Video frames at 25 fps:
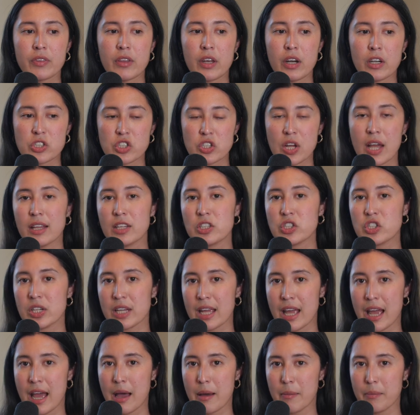that are
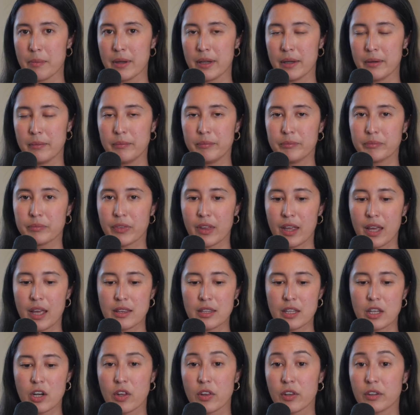challenging happen.
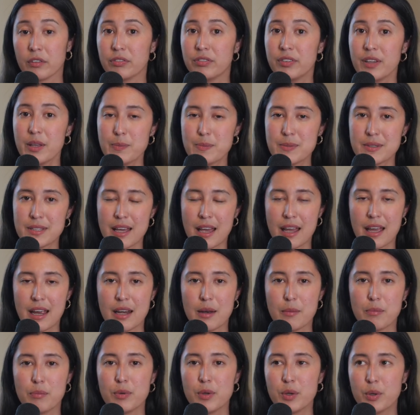And then on the flip
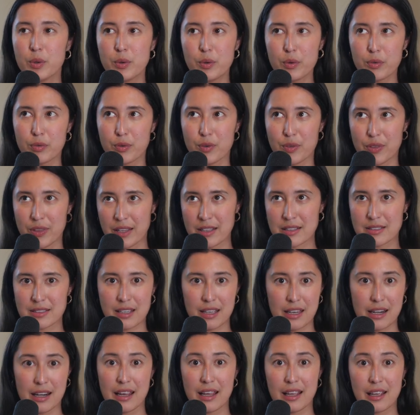side, beautiful things
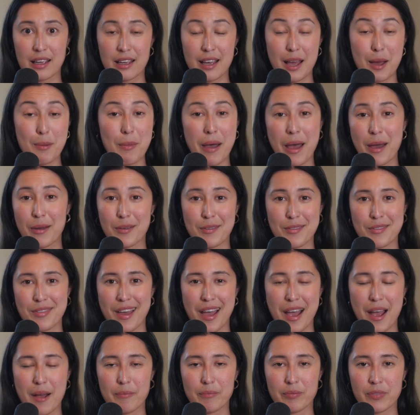can come out of
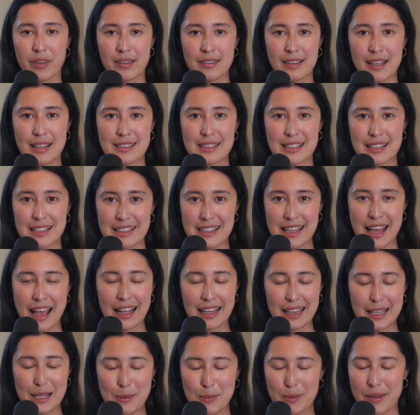that. And that's
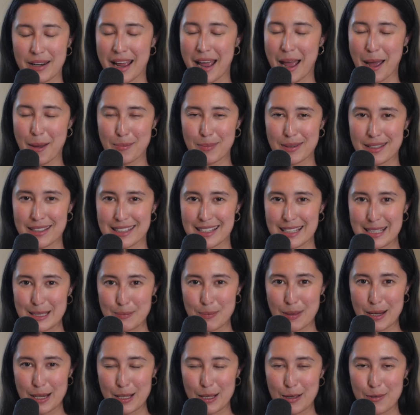exactly what happened.
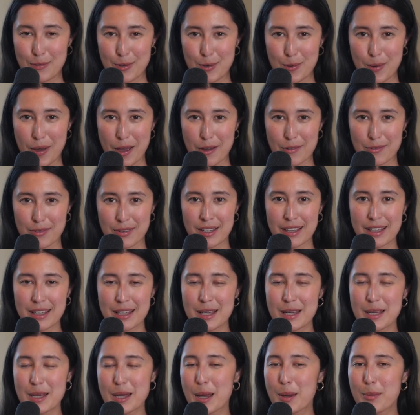As many of you have
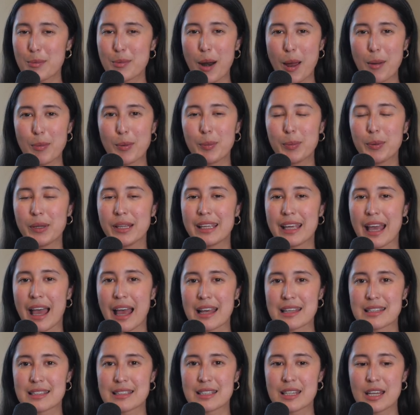probably
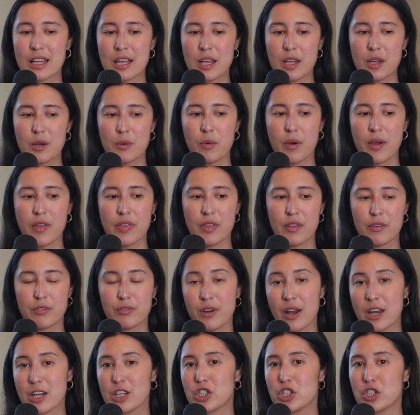guessed, when the
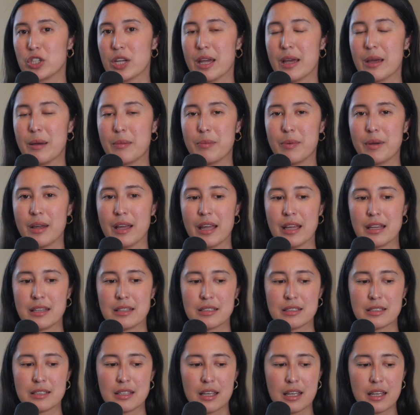friendship
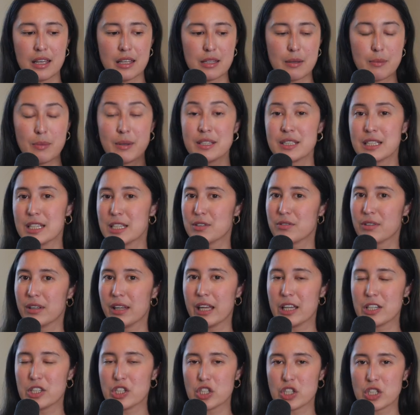and the business
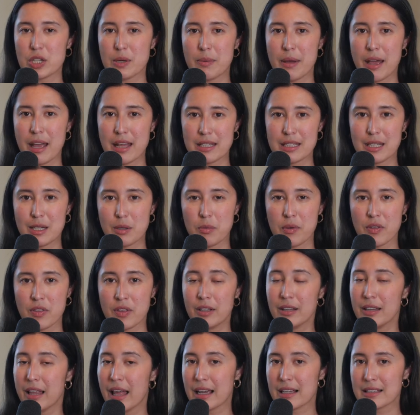relationship ended
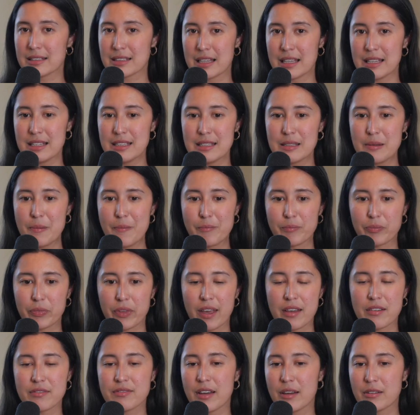with Alexis,
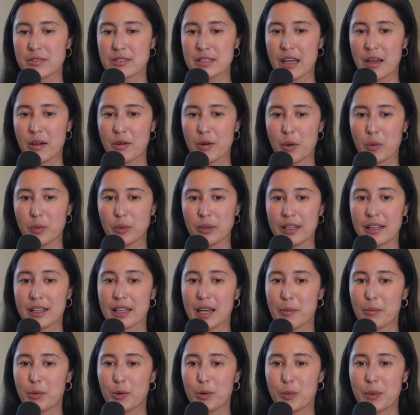I found out only a
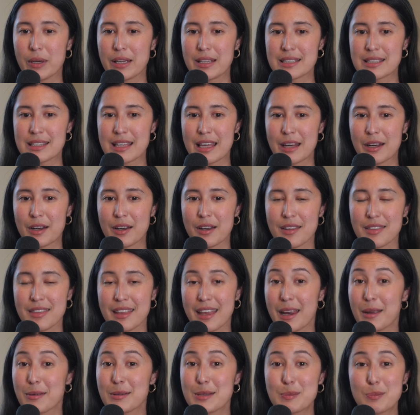couple weeks later
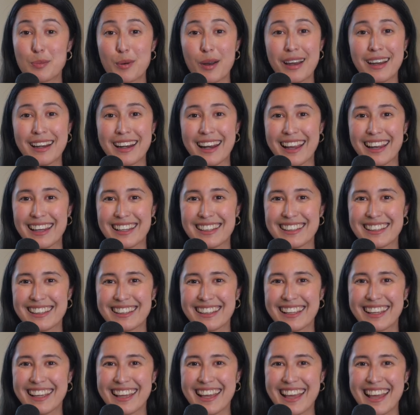that I was pregnant.
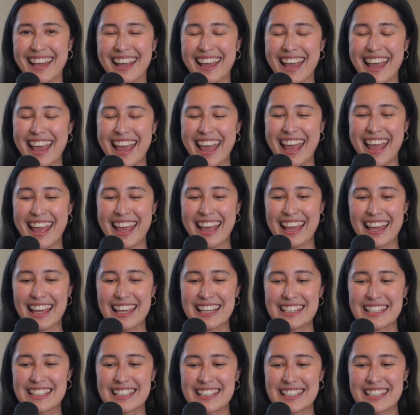
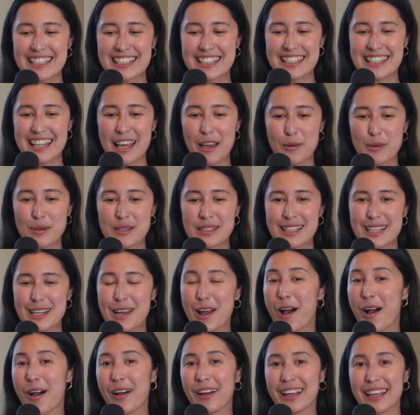And that was
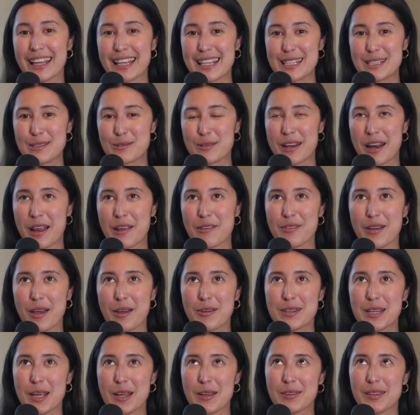in August when I
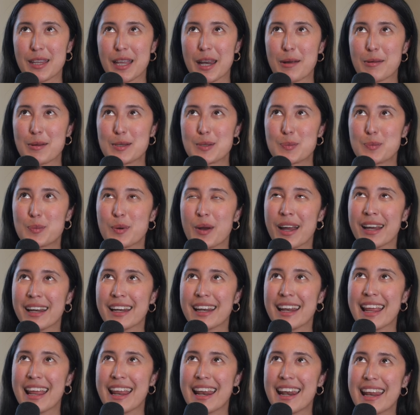found out that I was
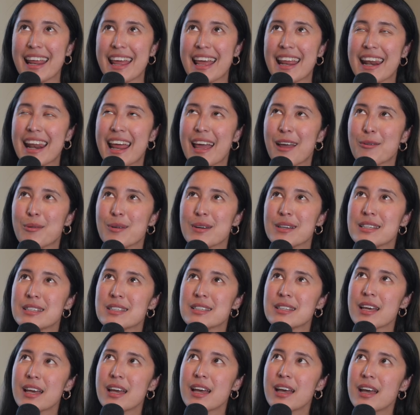pregnant, and I
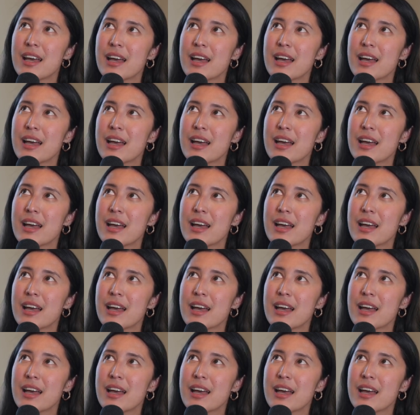was